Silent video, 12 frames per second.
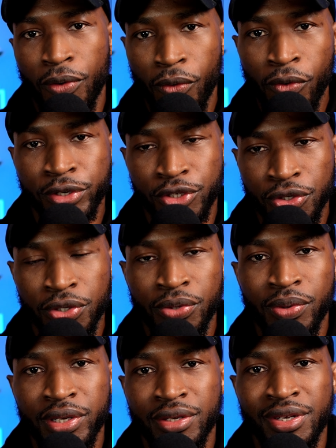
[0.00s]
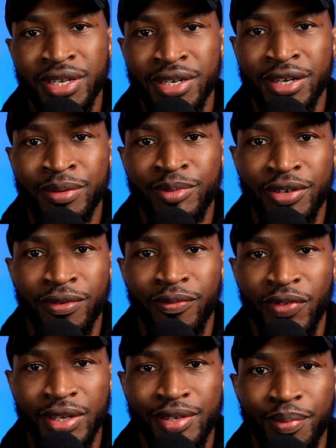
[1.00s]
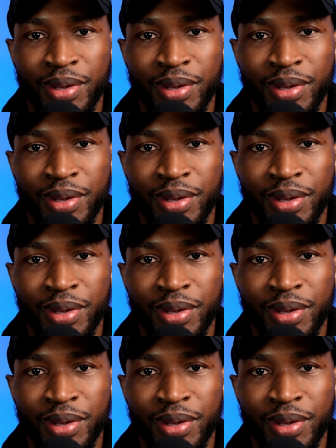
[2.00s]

Or do you want to succumb to victim